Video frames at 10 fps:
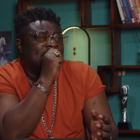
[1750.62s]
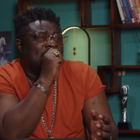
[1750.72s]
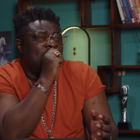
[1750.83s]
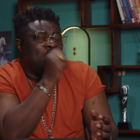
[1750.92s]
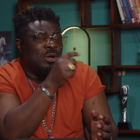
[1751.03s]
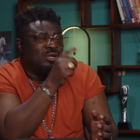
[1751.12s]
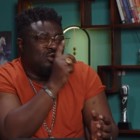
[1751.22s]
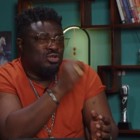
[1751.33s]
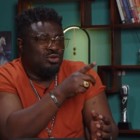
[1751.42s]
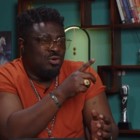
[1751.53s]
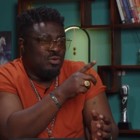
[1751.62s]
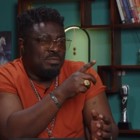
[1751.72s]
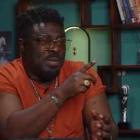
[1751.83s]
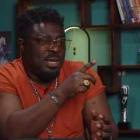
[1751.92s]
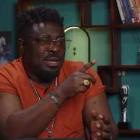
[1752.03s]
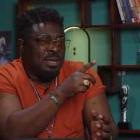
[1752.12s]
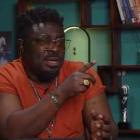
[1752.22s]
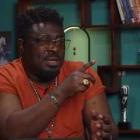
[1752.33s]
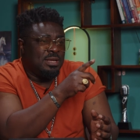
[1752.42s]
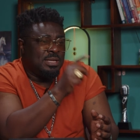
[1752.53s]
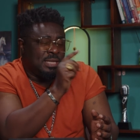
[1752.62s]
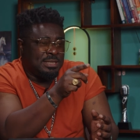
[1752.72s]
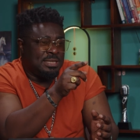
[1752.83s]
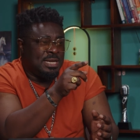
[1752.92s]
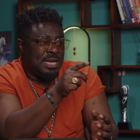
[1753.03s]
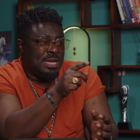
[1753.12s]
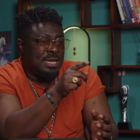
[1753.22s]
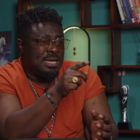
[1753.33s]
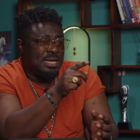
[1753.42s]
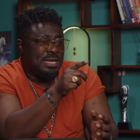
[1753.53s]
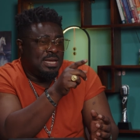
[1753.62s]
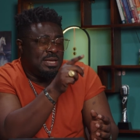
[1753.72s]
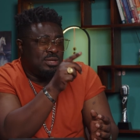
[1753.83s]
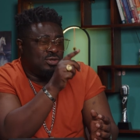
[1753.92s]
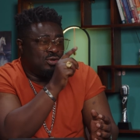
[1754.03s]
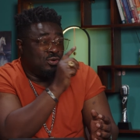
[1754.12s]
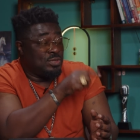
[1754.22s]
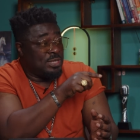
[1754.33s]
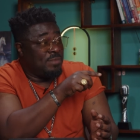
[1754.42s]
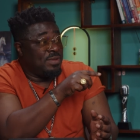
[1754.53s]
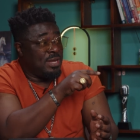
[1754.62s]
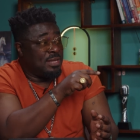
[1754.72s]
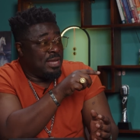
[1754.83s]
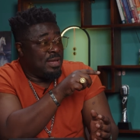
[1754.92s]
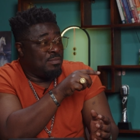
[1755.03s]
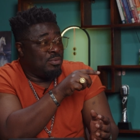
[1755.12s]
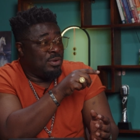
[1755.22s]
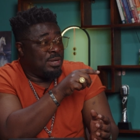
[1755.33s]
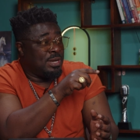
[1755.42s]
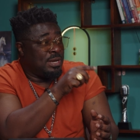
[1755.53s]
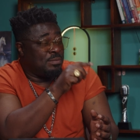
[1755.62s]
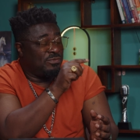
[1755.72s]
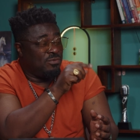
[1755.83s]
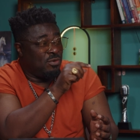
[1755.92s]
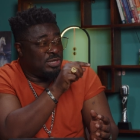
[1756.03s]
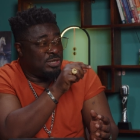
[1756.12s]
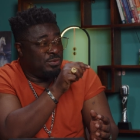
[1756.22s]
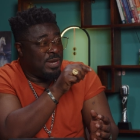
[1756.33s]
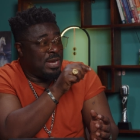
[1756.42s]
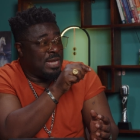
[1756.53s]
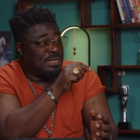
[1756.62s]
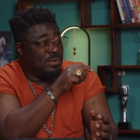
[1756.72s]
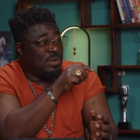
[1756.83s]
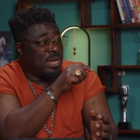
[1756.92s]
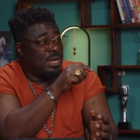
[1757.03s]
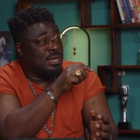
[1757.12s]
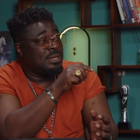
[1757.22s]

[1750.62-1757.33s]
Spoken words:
I want you to go with me this day to do something at the airport. Mm-hmm. And before she realized they were